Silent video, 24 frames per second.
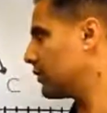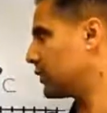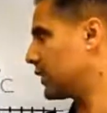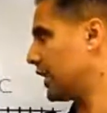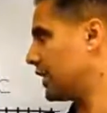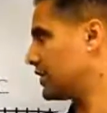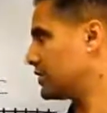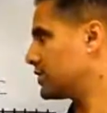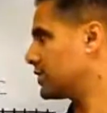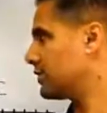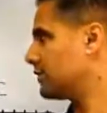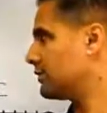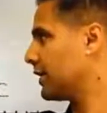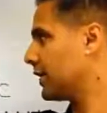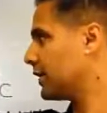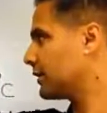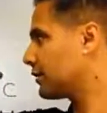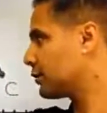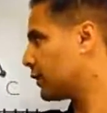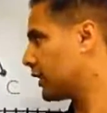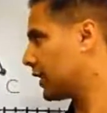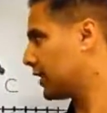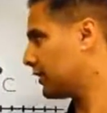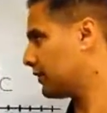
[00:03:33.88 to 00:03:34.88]
location of
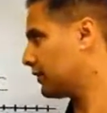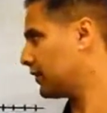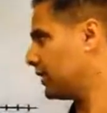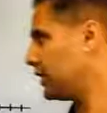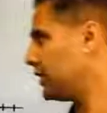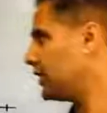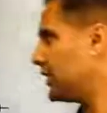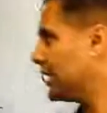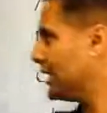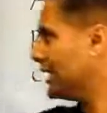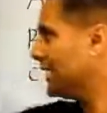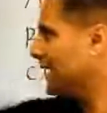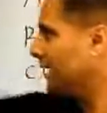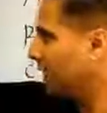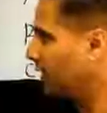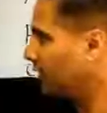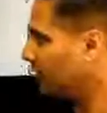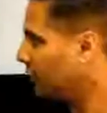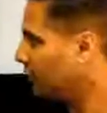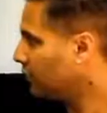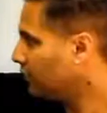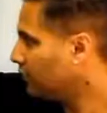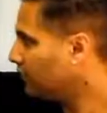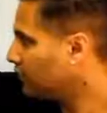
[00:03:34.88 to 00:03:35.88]
XYZ,
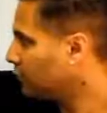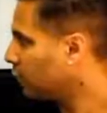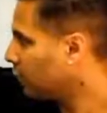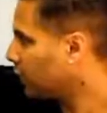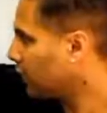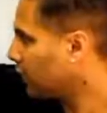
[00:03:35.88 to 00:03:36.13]
and this is a